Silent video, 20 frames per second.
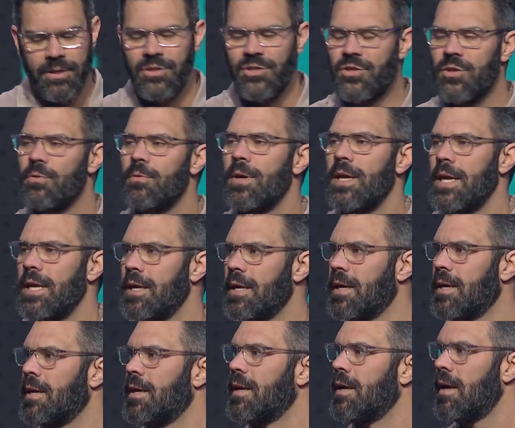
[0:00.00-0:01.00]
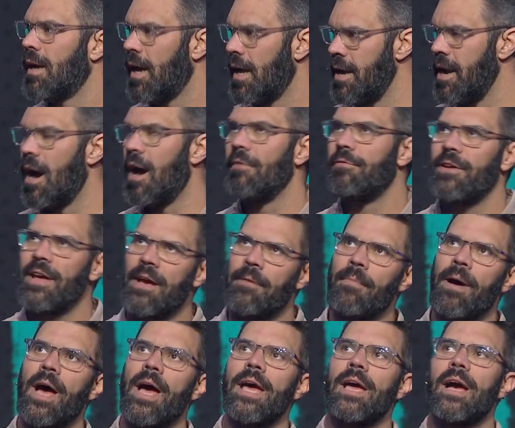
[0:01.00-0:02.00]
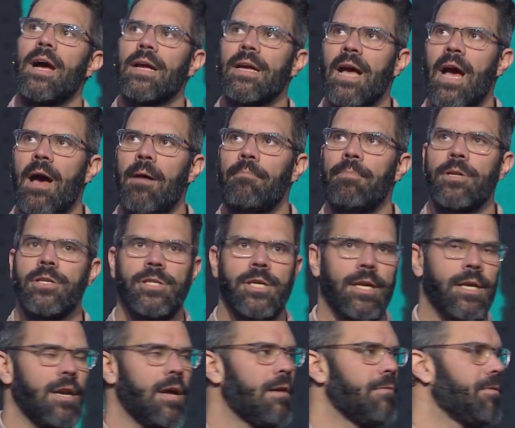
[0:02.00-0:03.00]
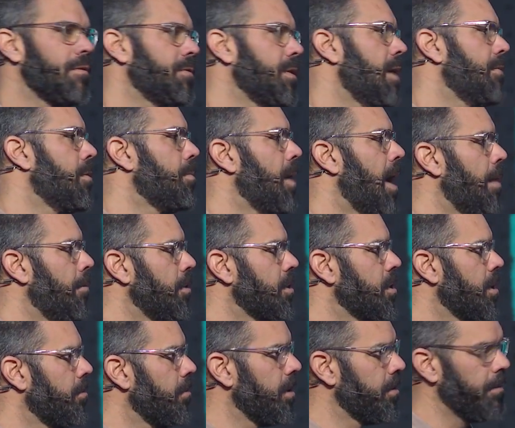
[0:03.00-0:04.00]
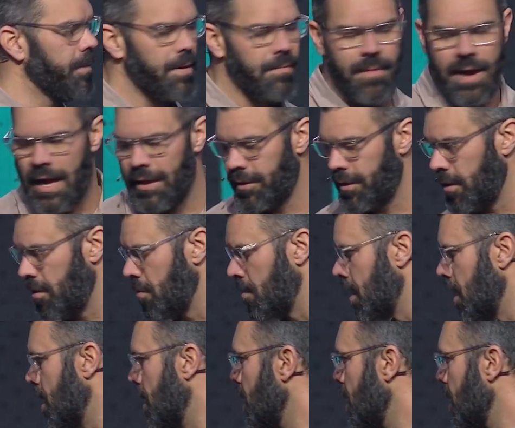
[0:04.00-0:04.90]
doing enough? Am I accomplishing enough? If you have a Bible, turn with me to Matthew